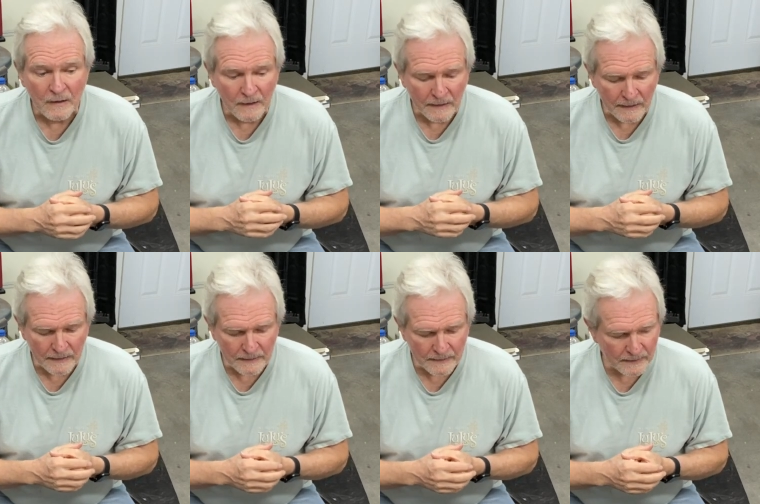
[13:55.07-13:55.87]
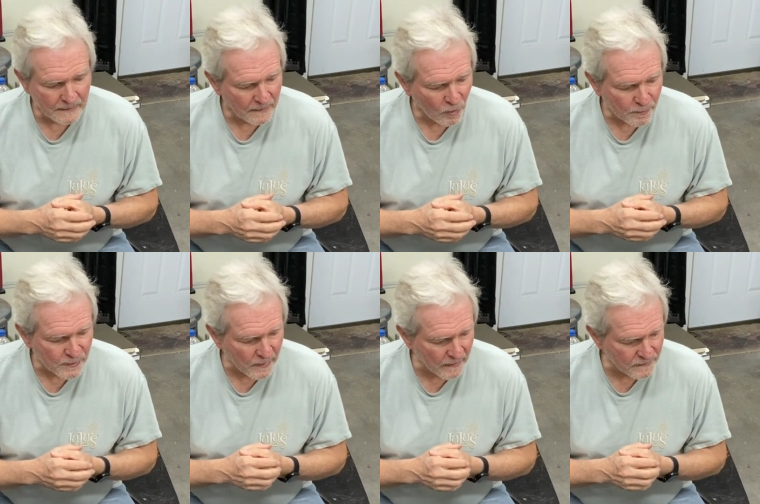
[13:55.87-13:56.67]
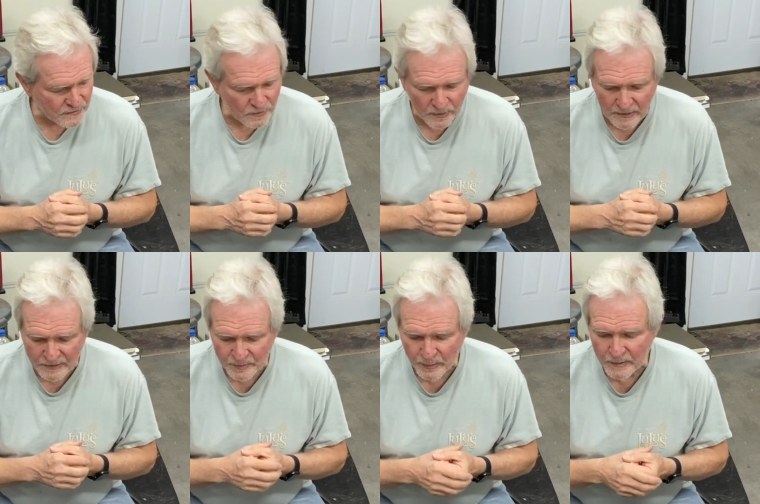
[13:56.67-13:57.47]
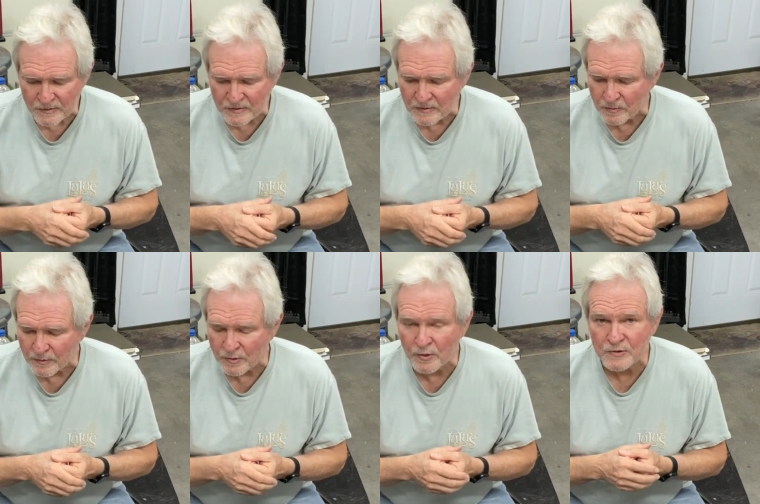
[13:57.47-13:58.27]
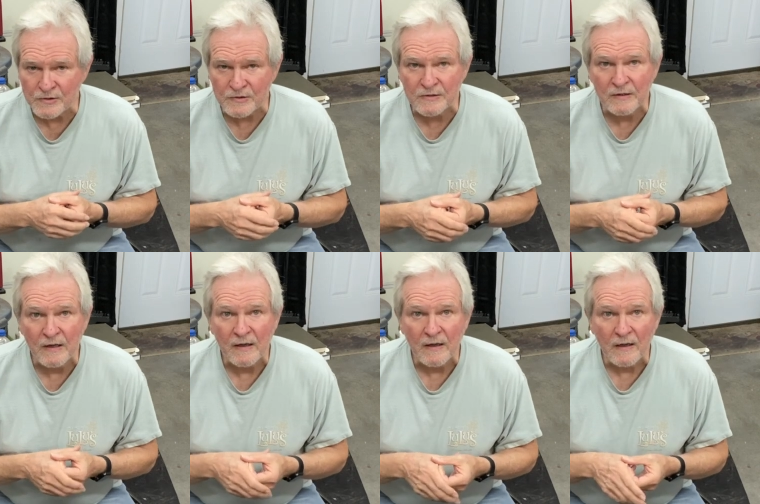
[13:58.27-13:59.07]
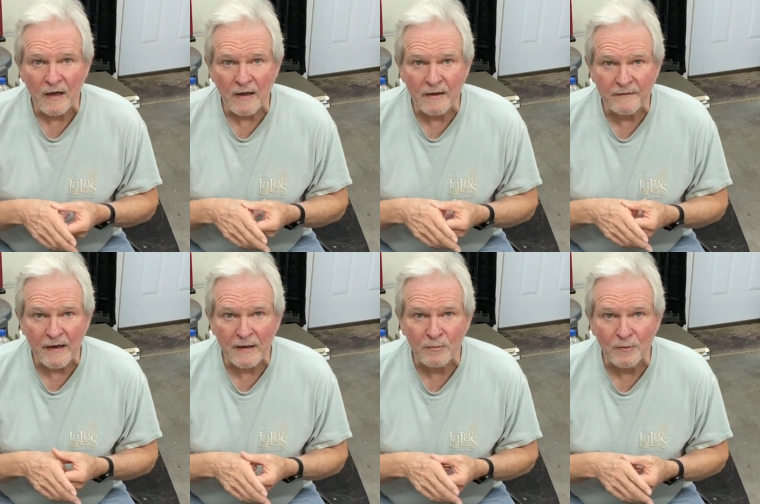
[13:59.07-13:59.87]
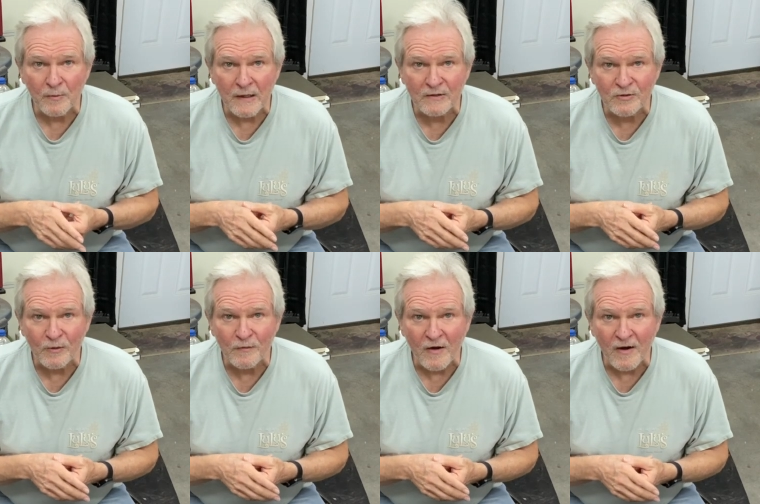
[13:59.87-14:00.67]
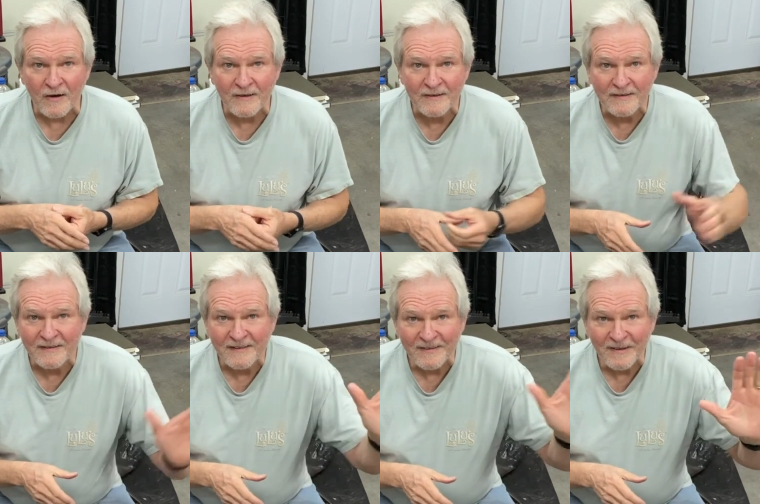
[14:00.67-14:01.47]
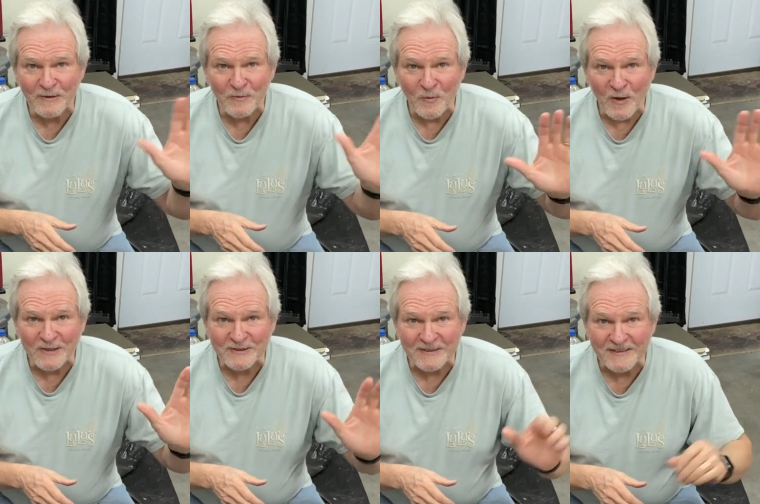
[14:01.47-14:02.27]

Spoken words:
And I hope you have as good an experience with yours as I have had with mine so far. Thanks for watching.